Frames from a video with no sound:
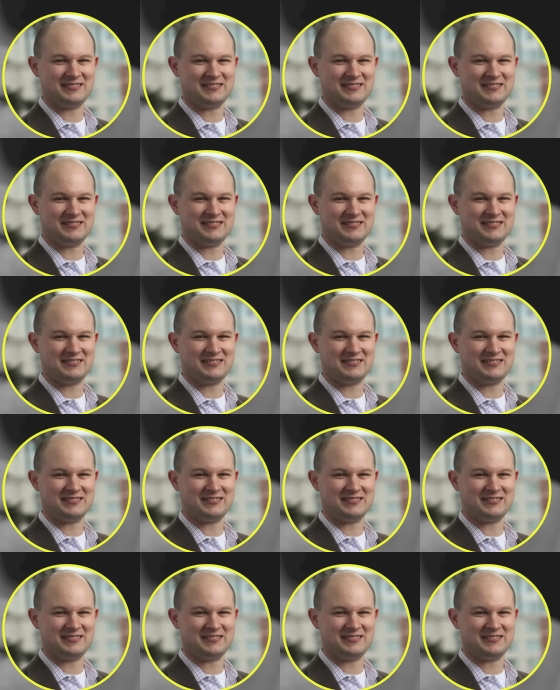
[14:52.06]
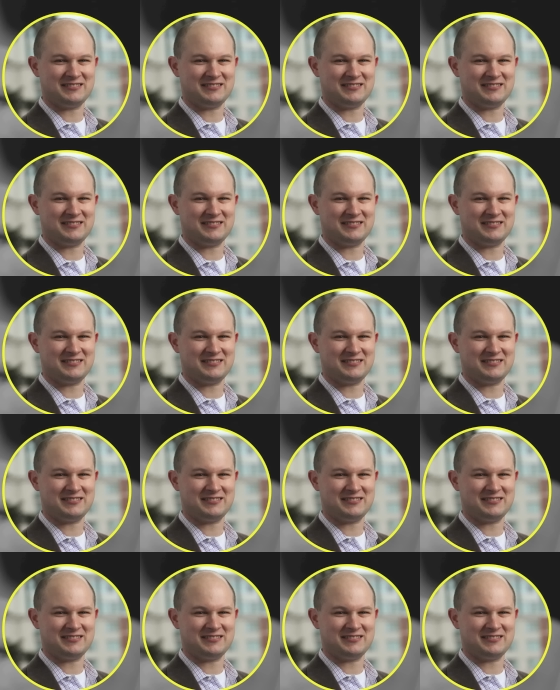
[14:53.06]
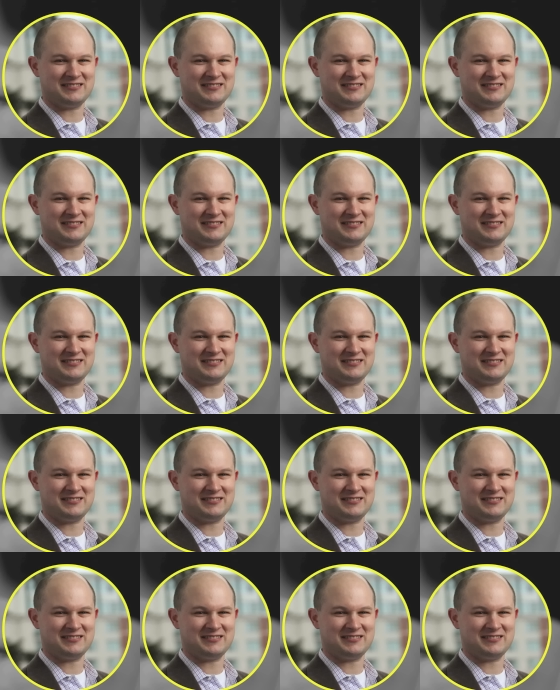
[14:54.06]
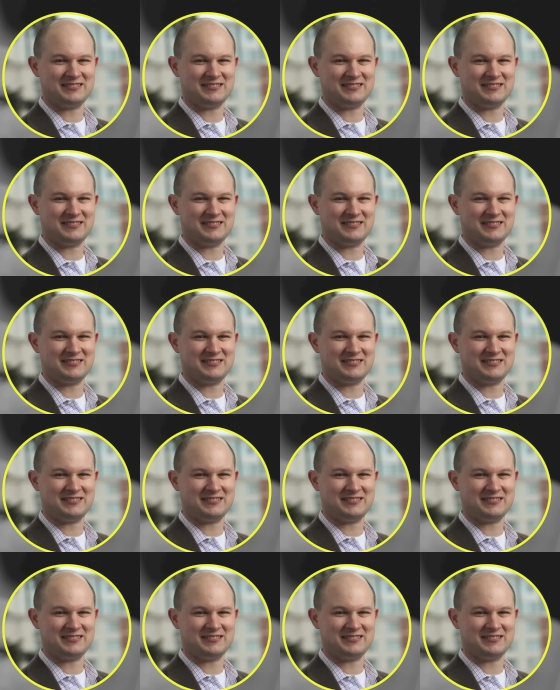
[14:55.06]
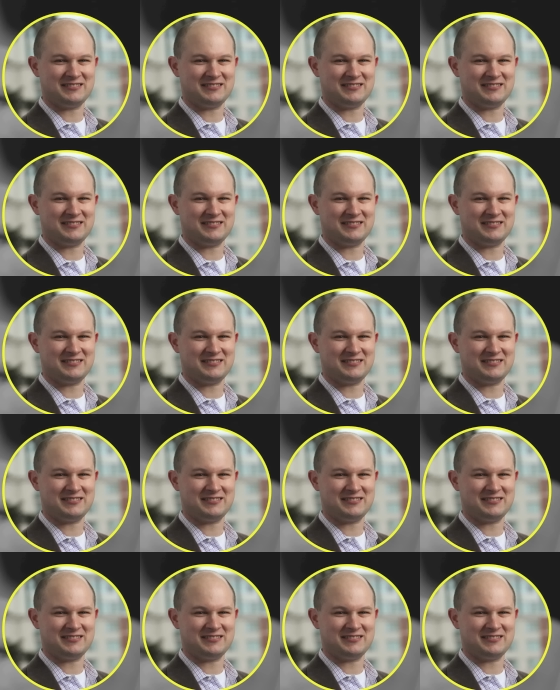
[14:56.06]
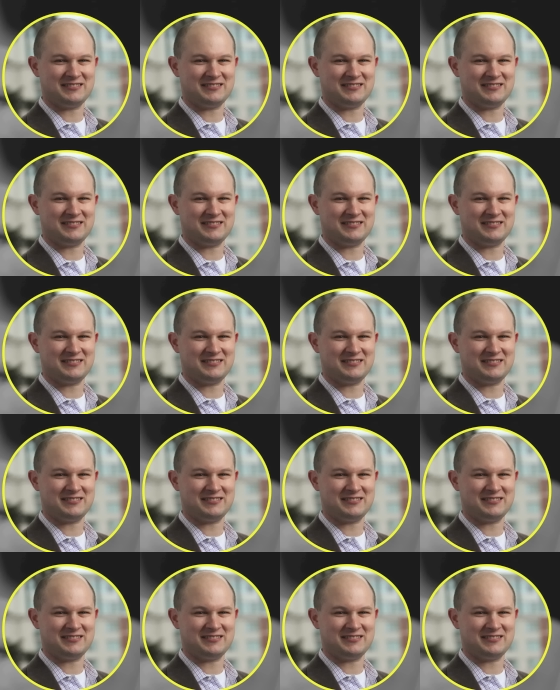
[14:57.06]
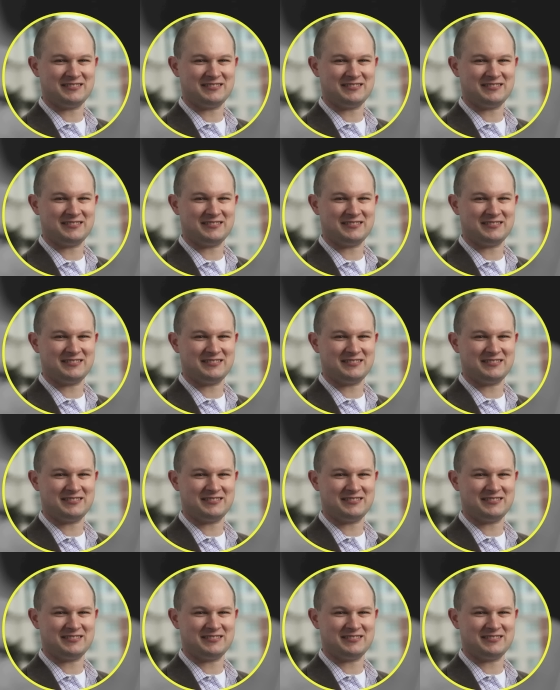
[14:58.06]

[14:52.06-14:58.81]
This is a still picture; no speech is visible.